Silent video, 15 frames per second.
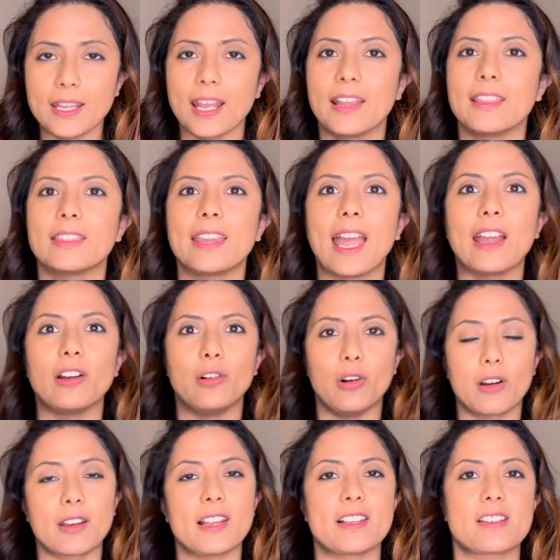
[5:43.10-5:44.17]
And thank
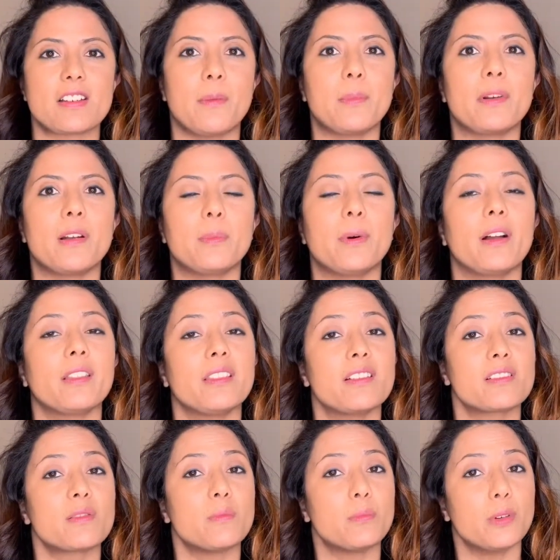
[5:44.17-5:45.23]
God I stumbled upon this
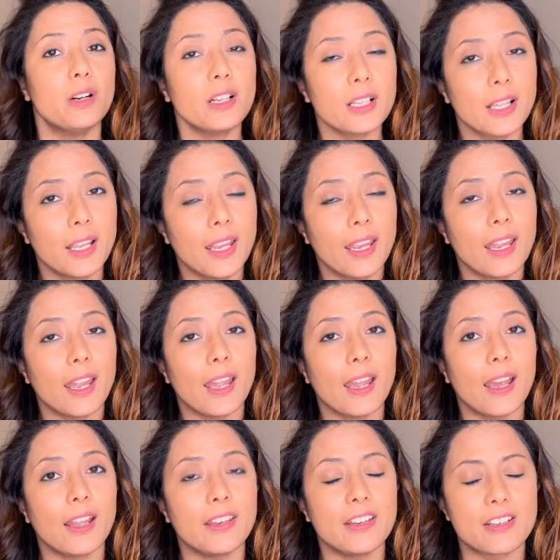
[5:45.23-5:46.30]
book
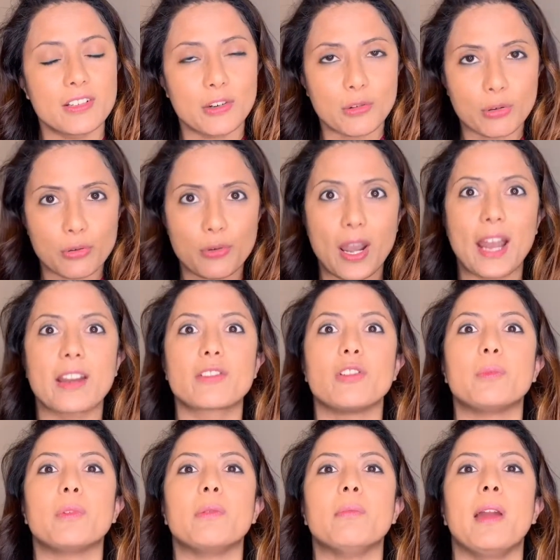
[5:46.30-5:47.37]
and it cracked
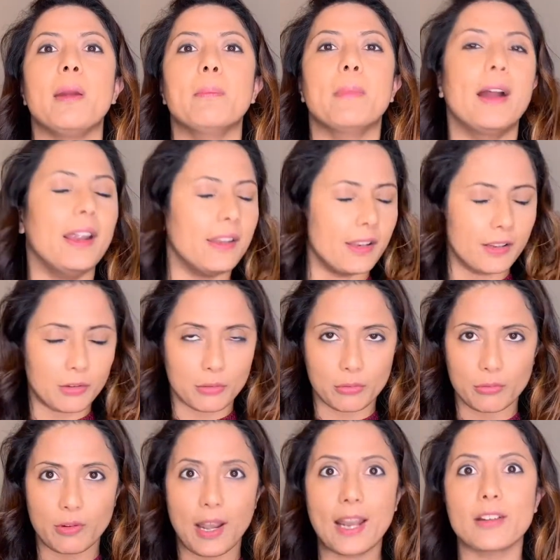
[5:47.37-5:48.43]
open my mind and
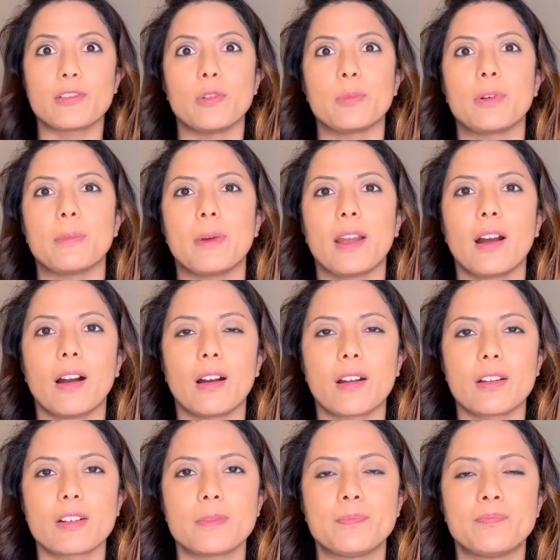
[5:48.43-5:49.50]
cracked open my
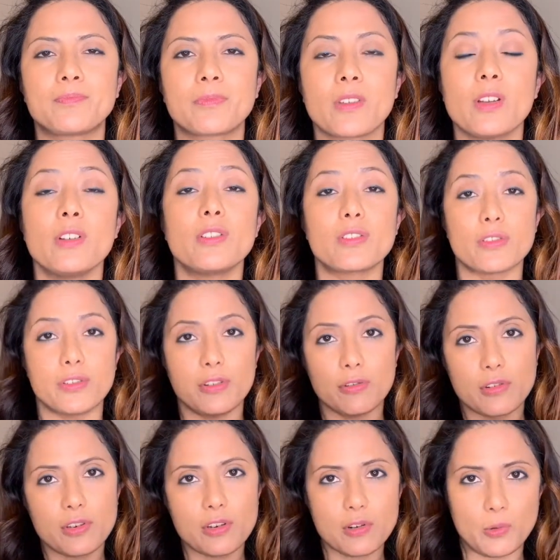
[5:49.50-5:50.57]
heart. So
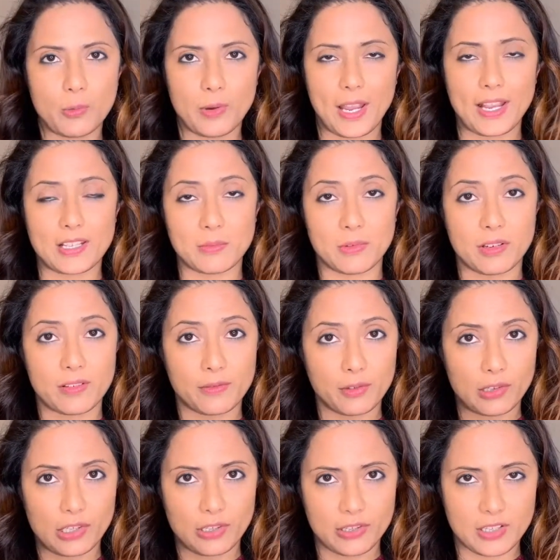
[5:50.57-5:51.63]
you too, as
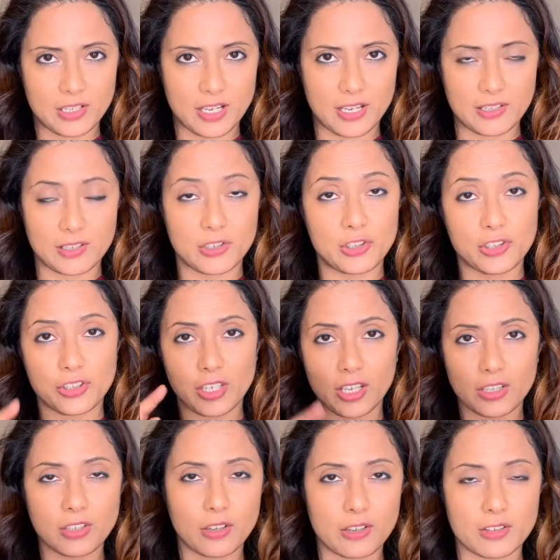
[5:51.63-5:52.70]
Modifolio says,
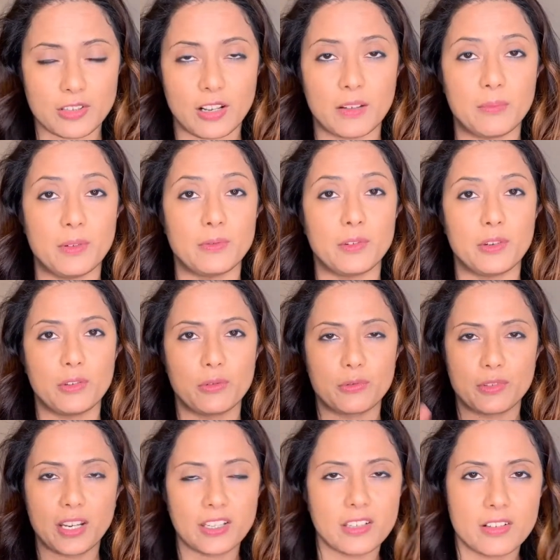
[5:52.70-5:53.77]
check yourself before you
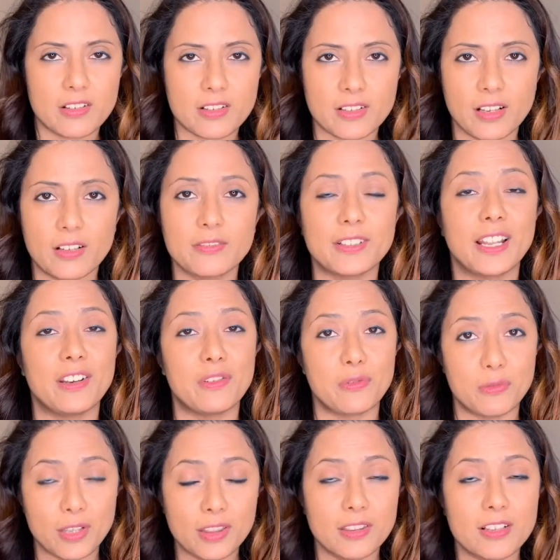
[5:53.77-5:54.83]
wreck yourself and
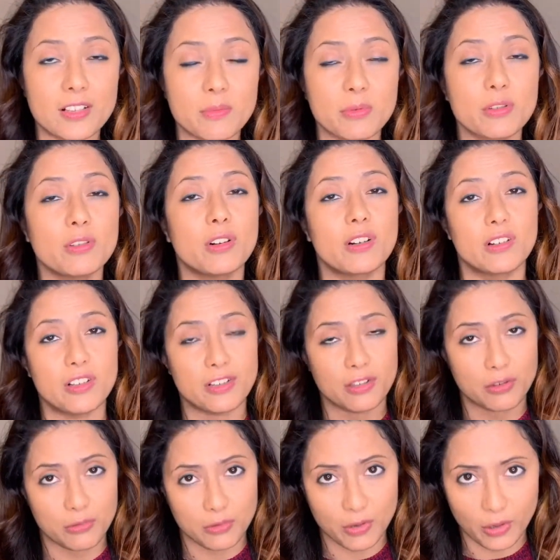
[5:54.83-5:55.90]
read this book or listen
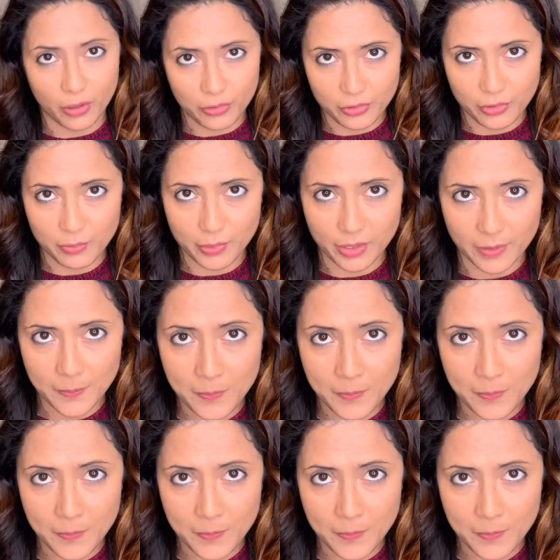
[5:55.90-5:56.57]
to the audiobook.